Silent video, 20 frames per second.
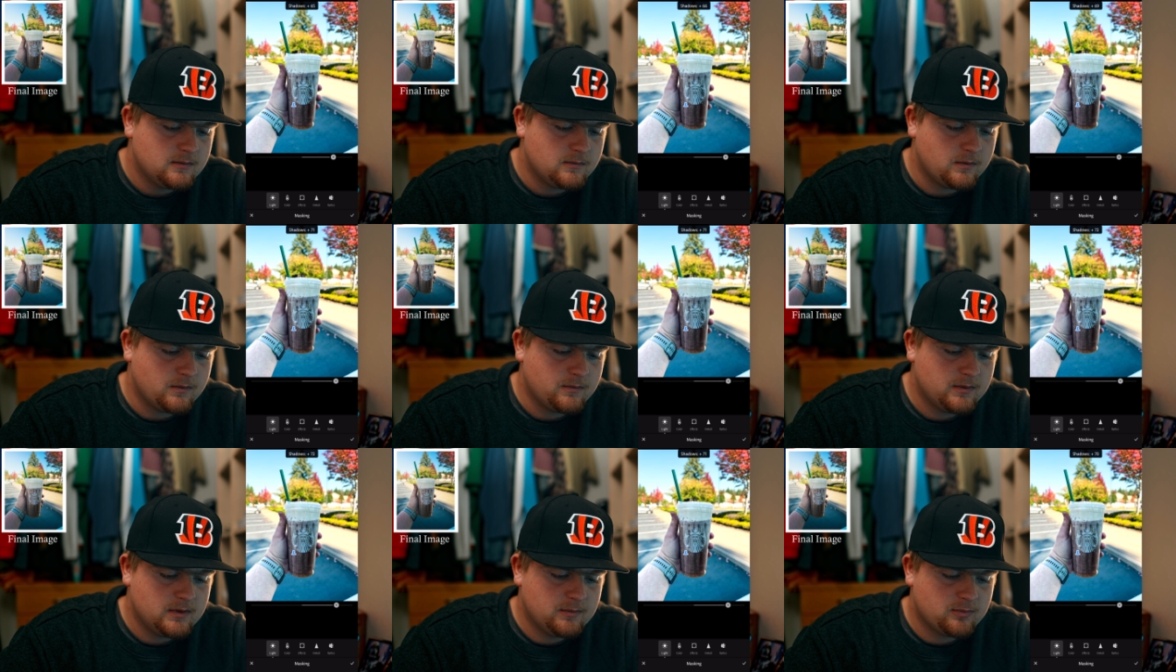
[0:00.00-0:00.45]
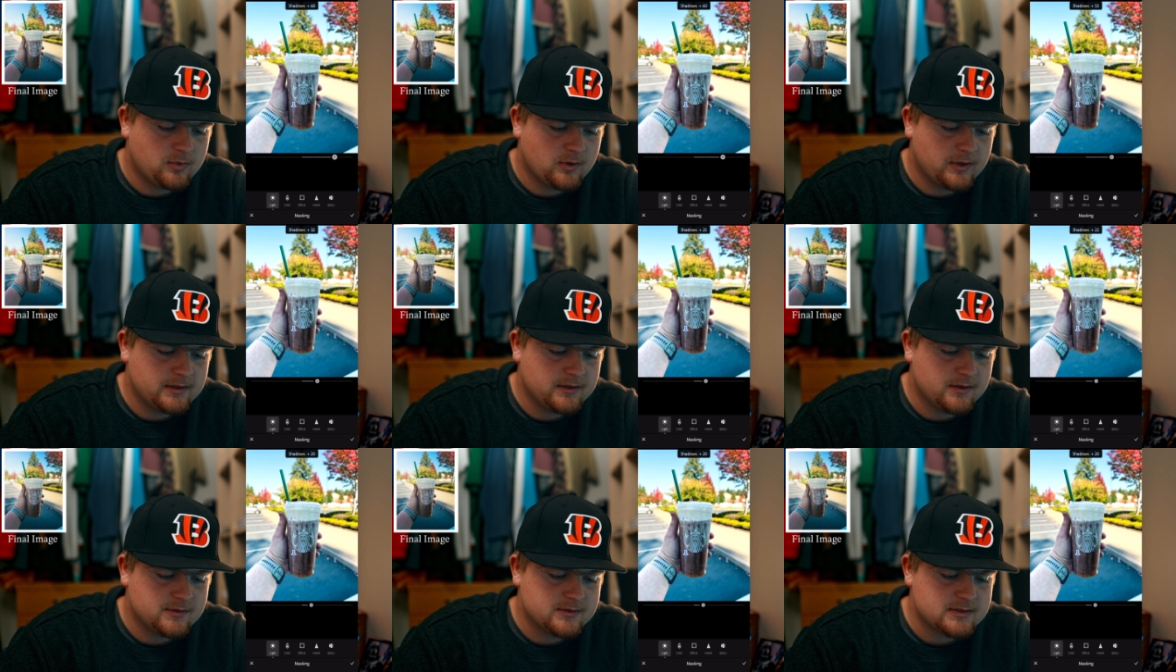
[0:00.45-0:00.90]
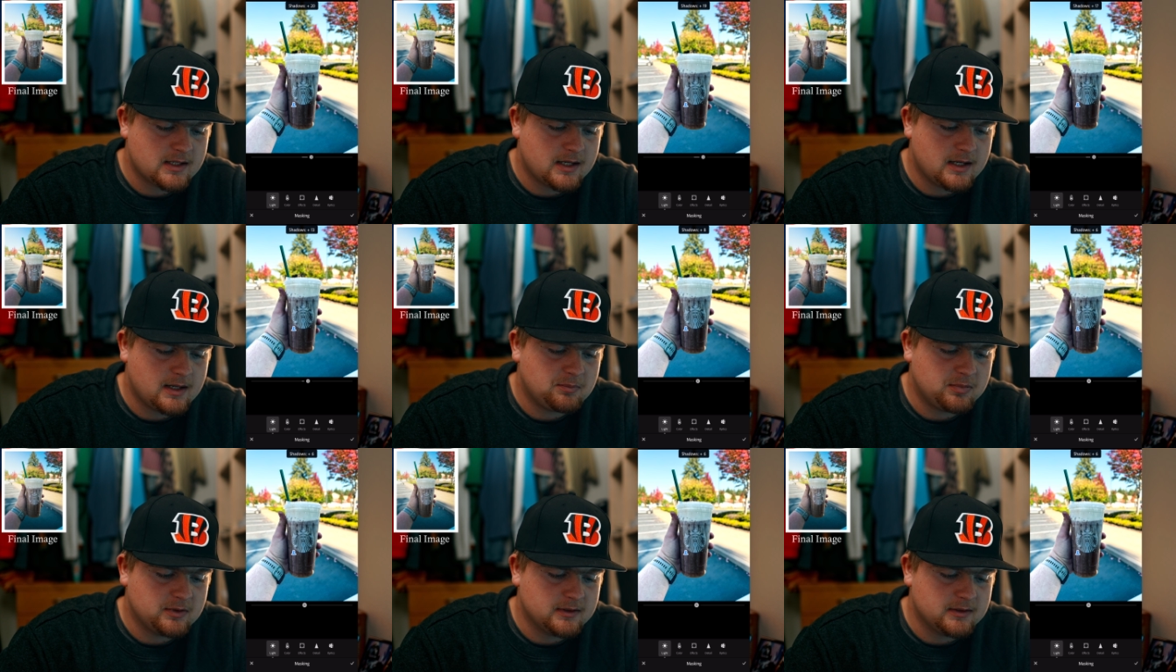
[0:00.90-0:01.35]
We want to bring those
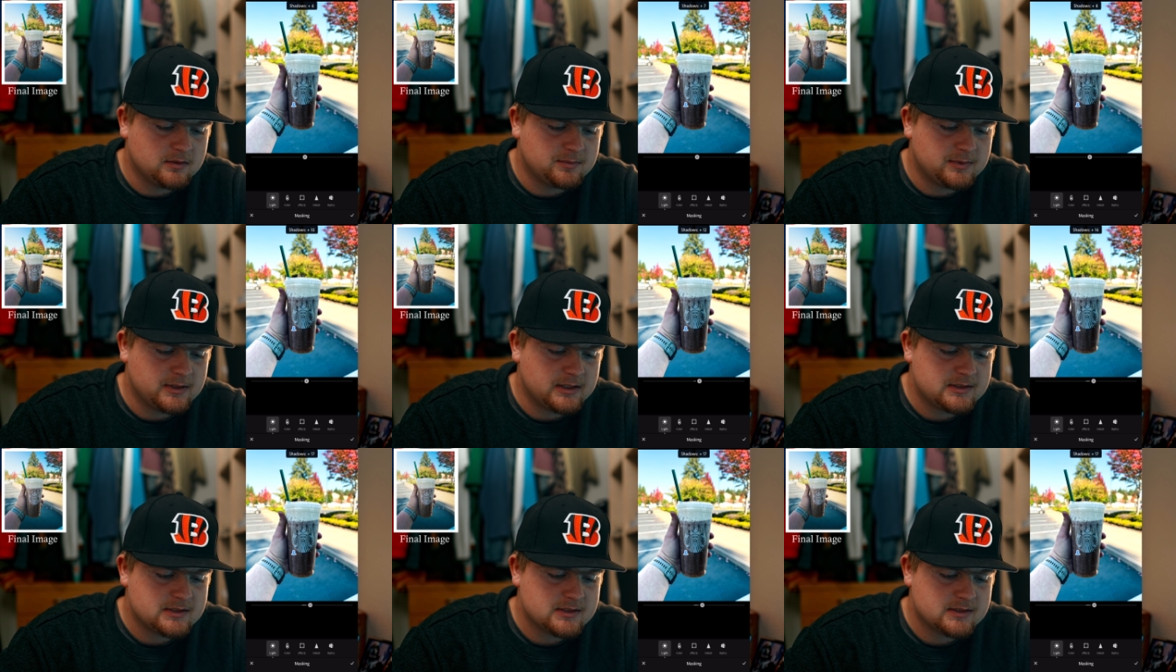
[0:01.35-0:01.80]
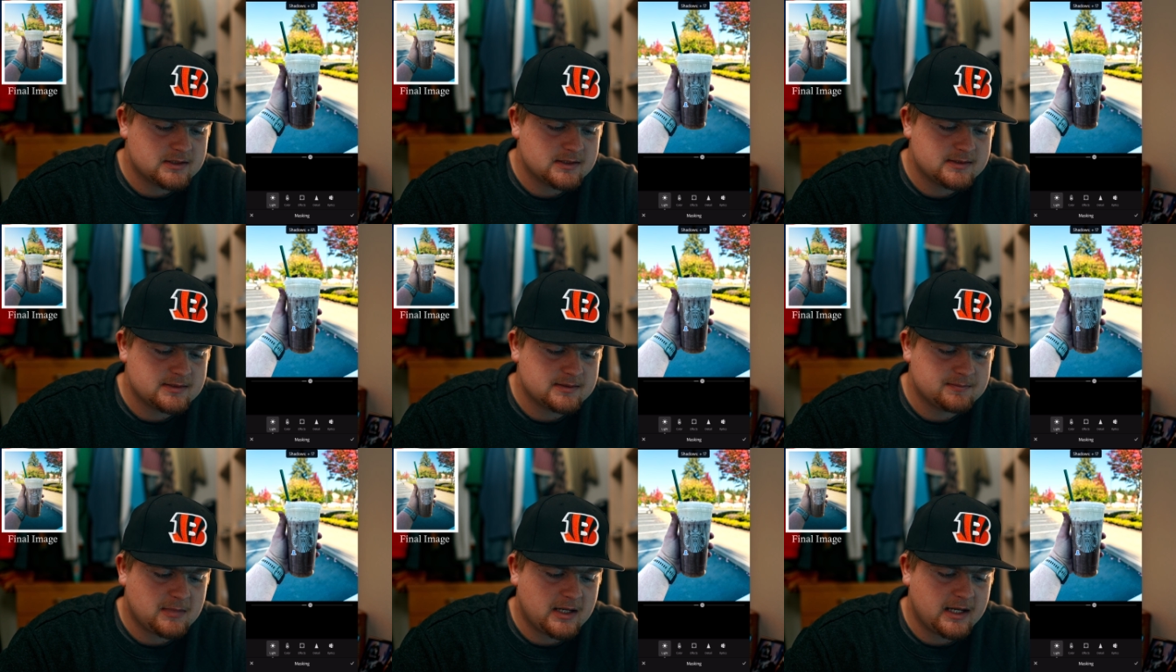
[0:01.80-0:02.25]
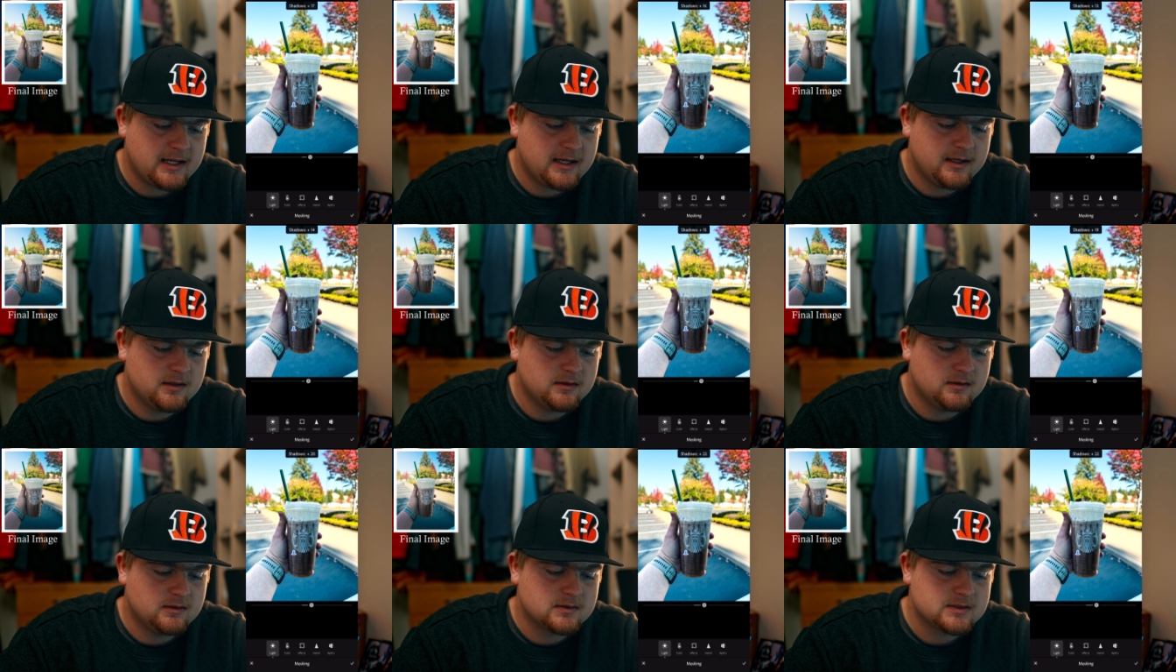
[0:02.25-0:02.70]
up a little bit just because my
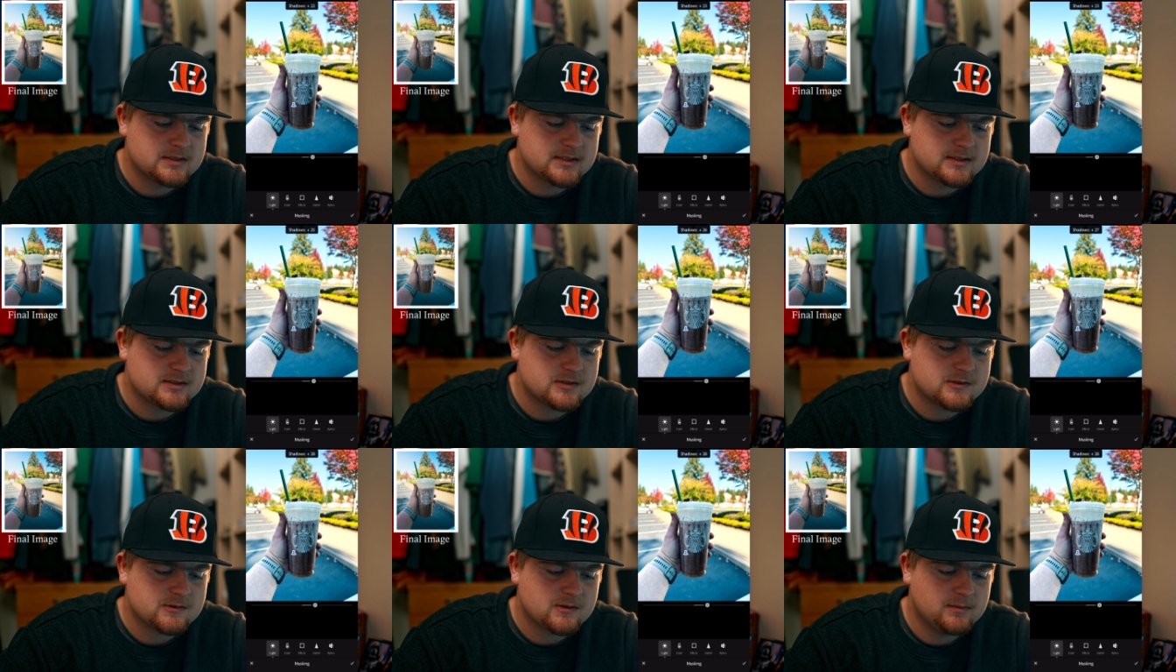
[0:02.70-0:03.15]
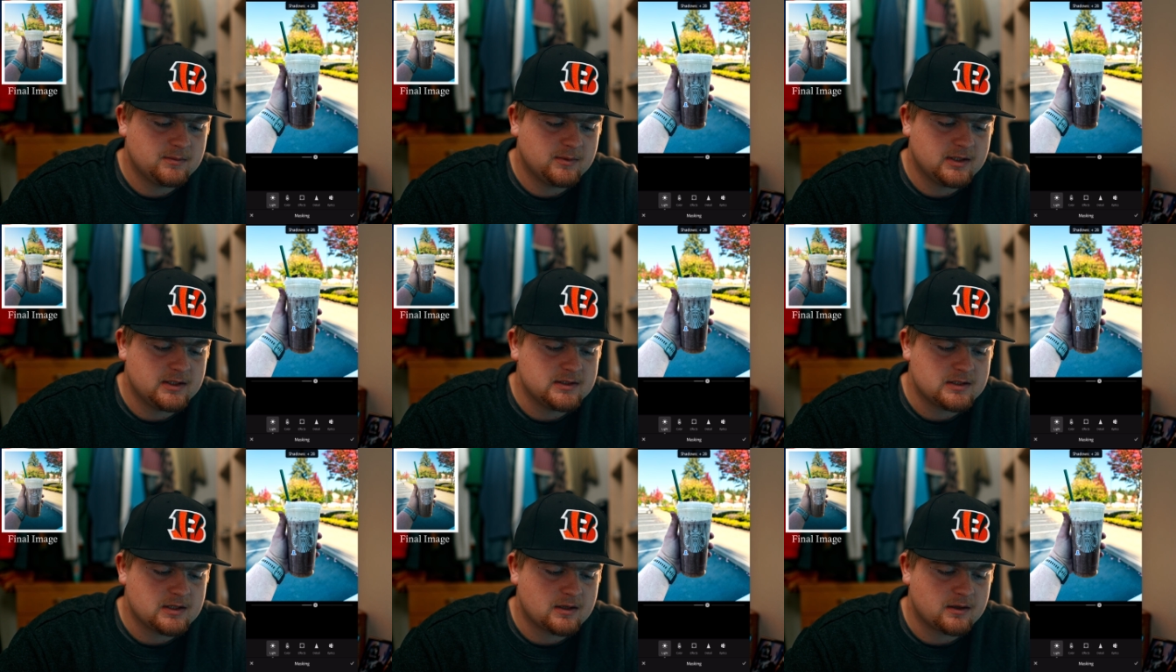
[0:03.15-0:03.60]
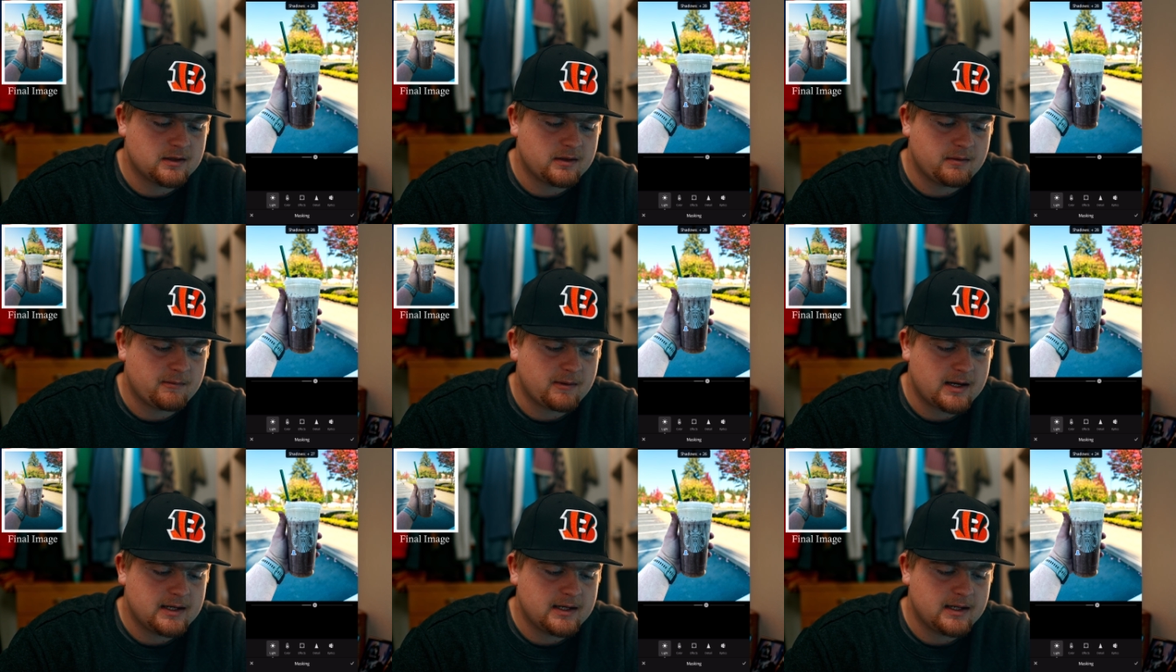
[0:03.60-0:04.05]
hand looks extremely
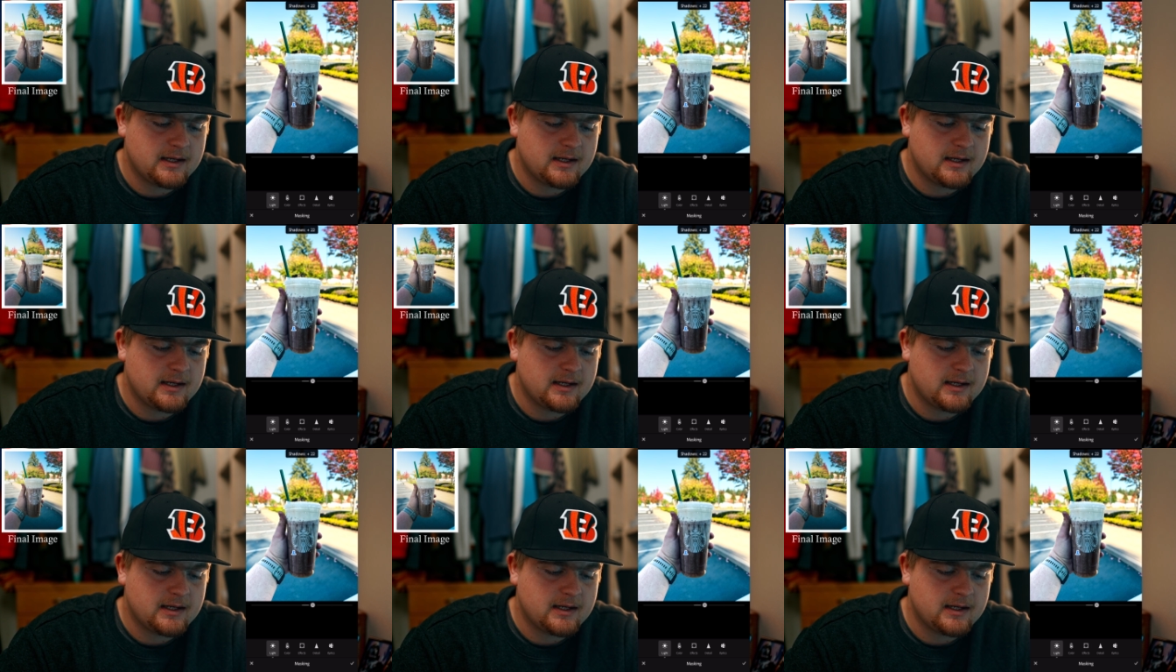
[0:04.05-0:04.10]
dirty right